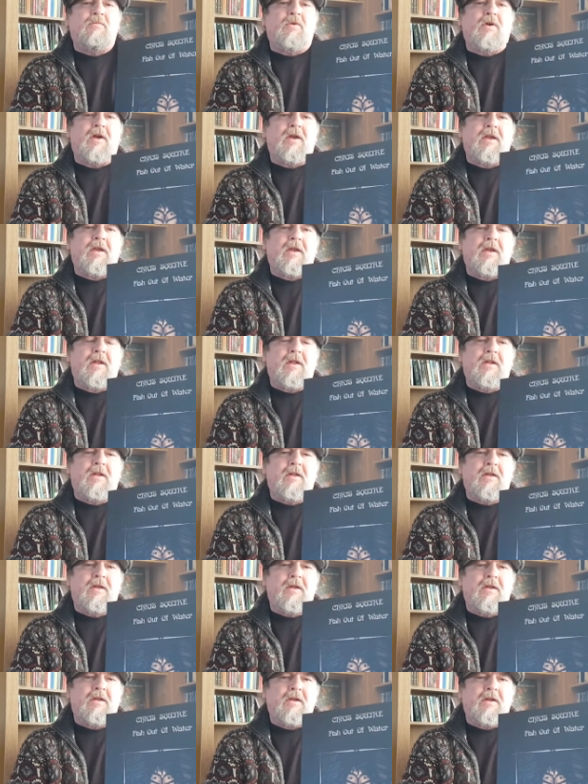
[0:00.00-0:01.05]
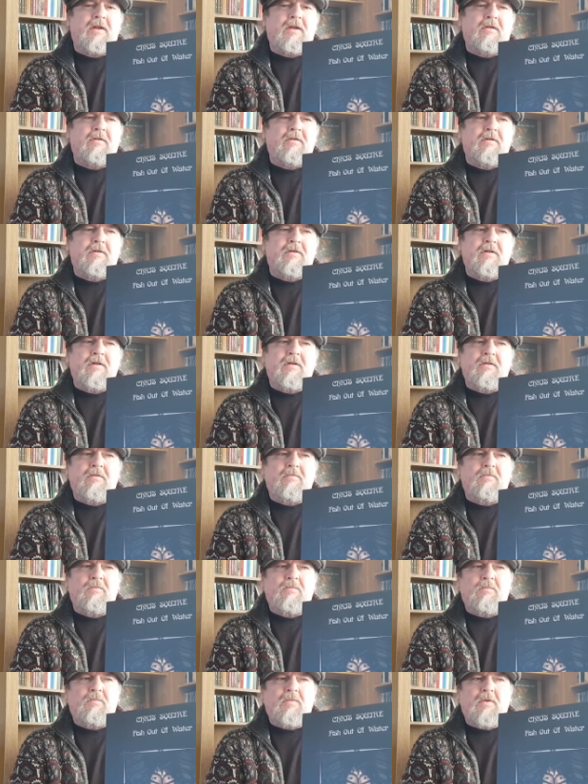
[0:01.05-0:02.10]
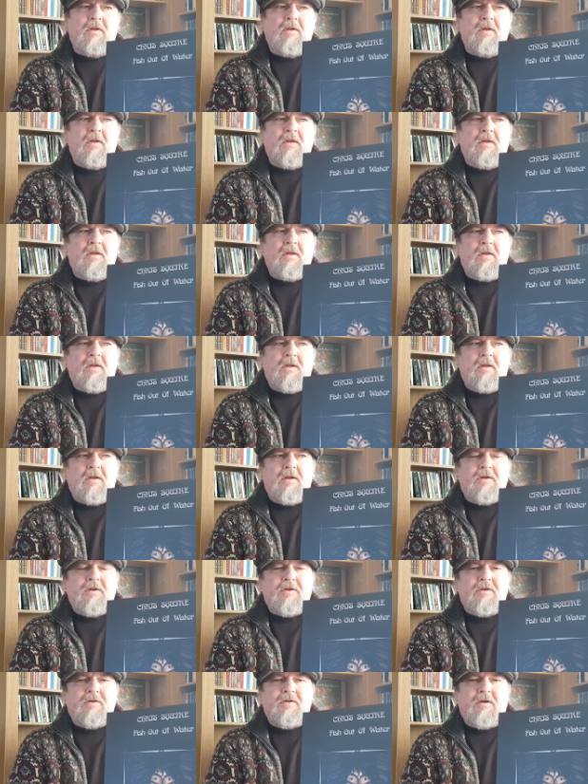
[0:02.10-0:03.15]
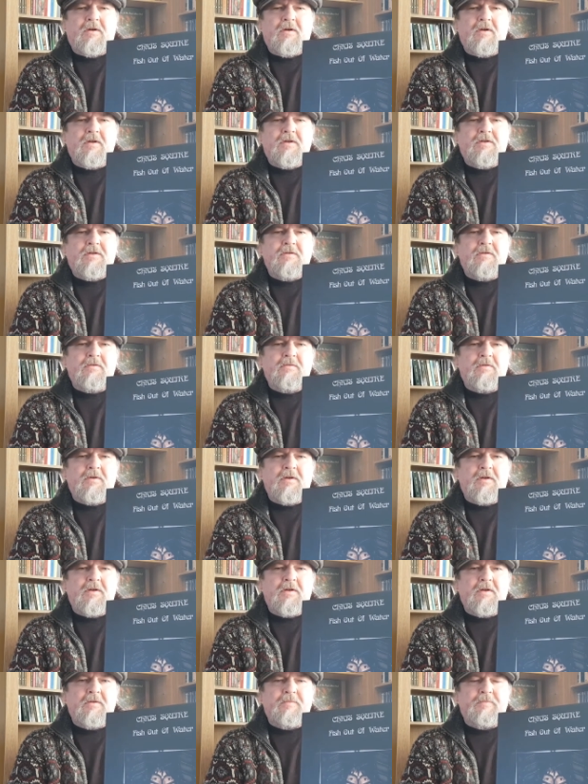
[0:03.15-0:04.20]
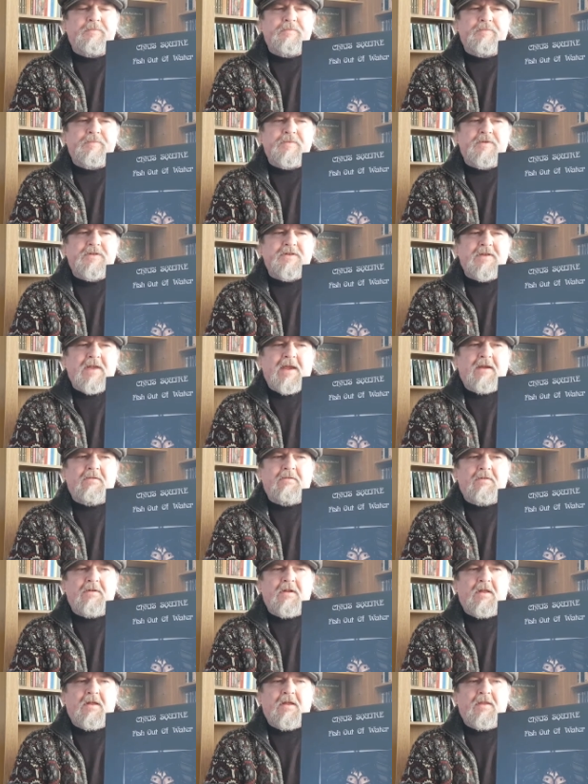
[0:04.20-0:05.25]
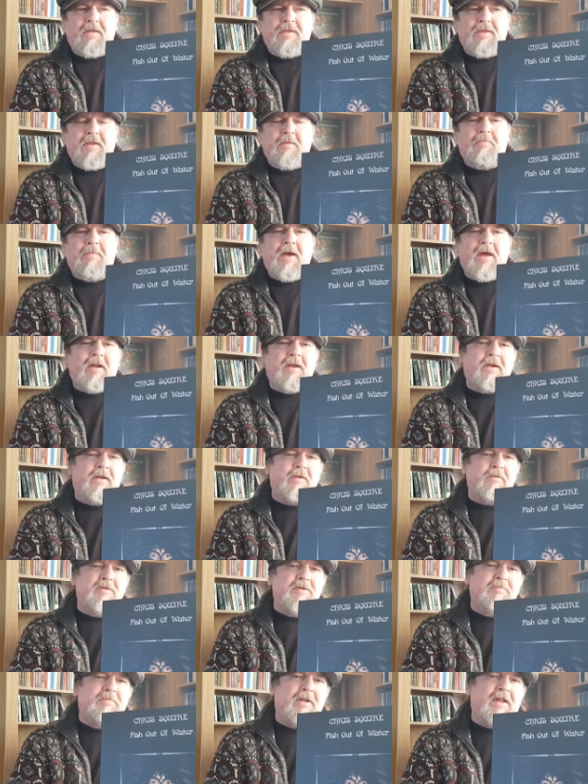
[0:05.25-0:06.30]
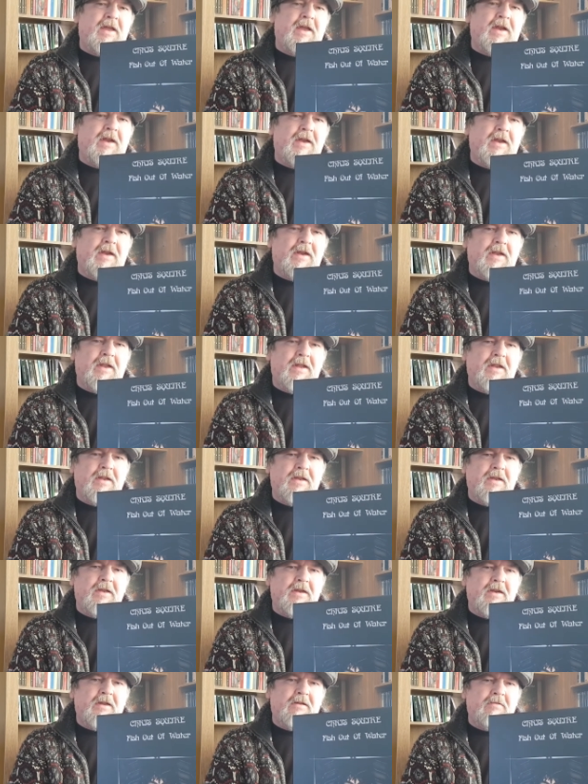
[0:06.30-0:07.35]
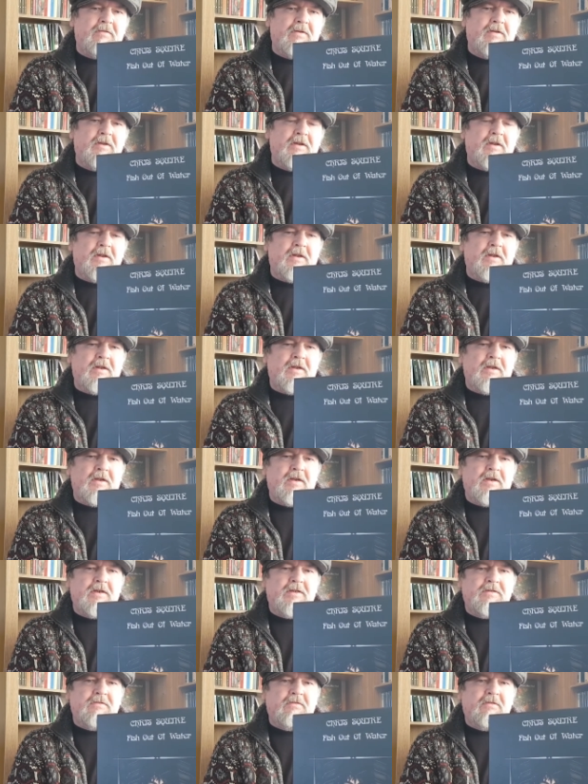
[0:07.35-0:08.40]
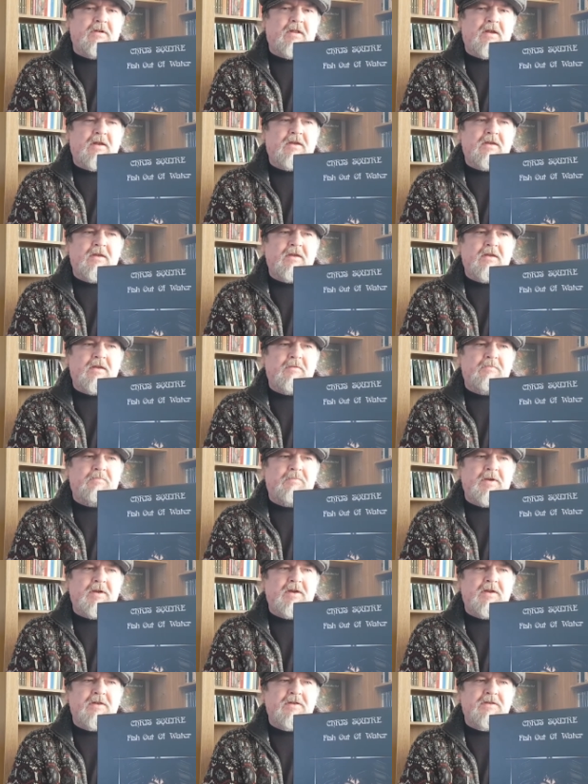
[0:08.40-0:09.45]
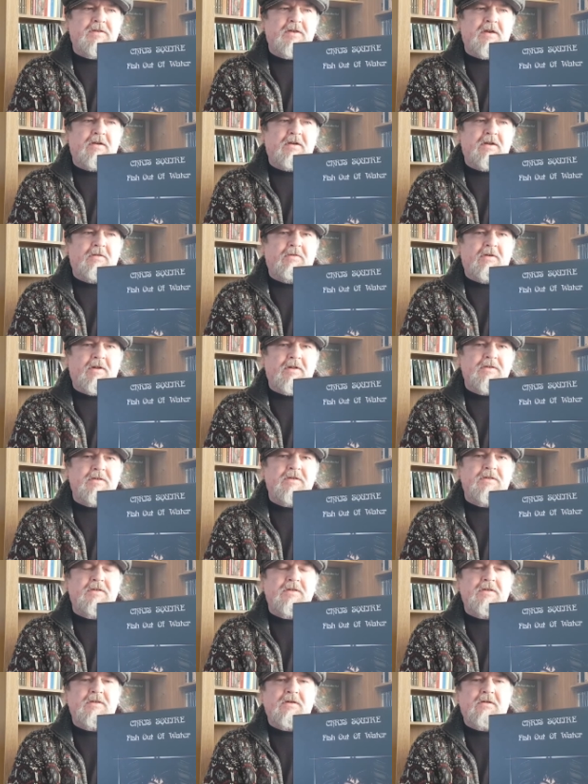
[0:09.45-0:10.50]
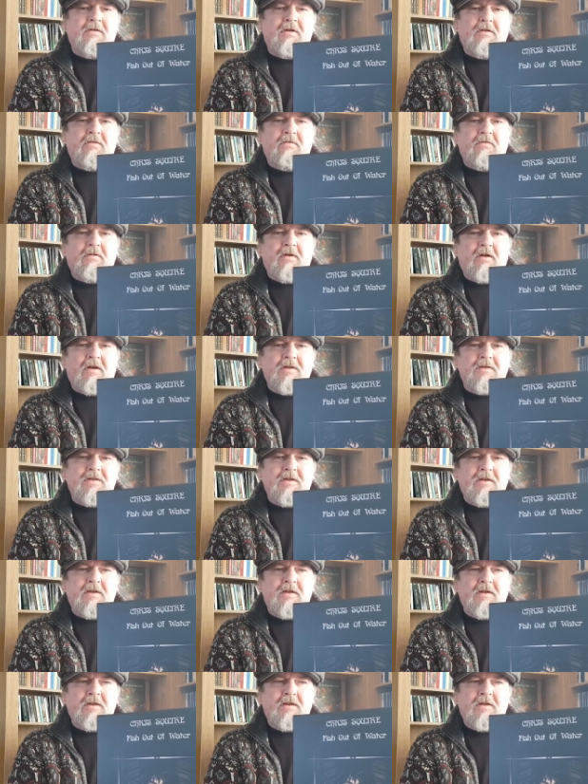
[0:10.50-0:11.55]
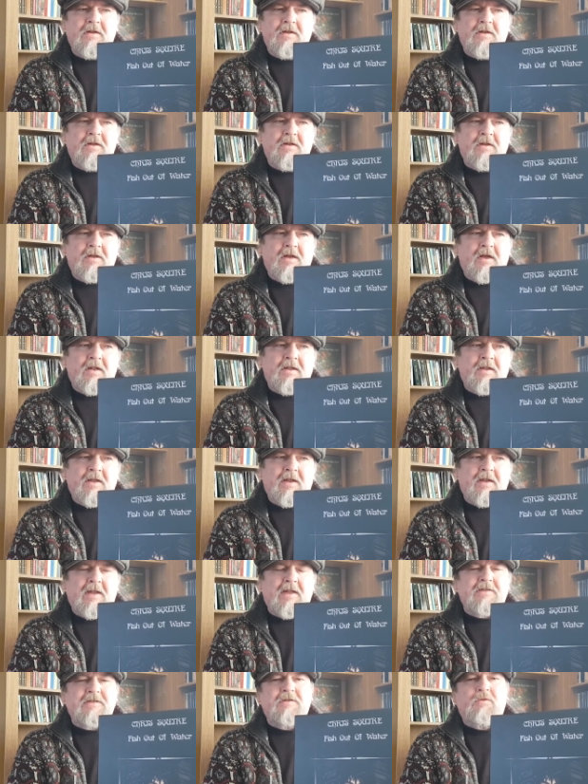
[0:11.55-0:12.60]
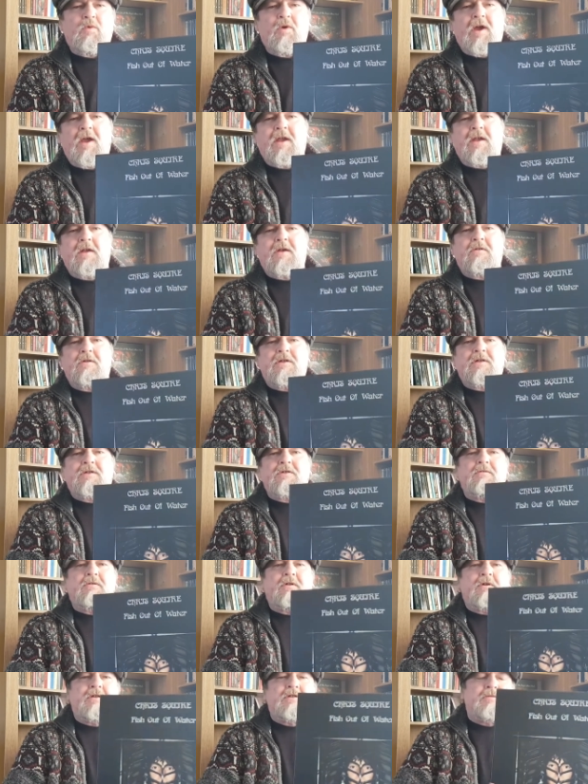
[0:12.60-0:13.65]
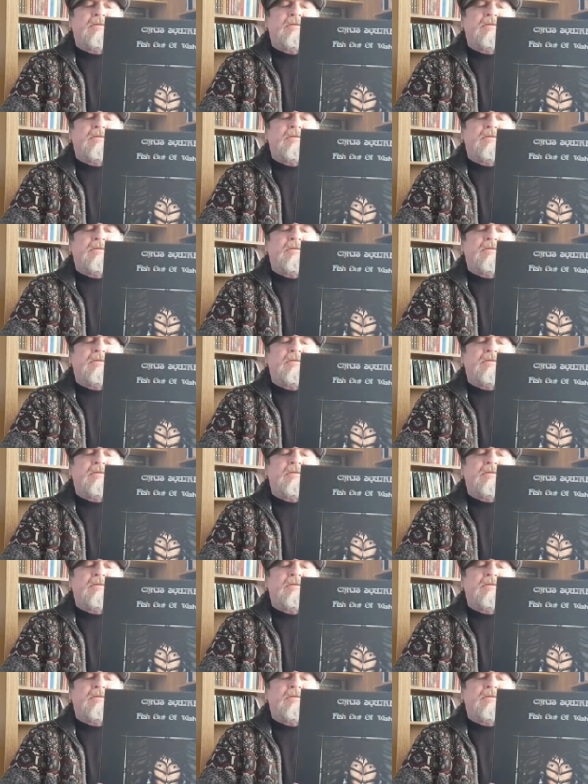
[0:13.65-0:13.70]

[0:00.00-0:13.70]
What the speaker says: way, and you know, didn't try to sound like the band he was playing in, and you know, it's sort of like being a solo artist in your own right, and that's the way Chris Squire's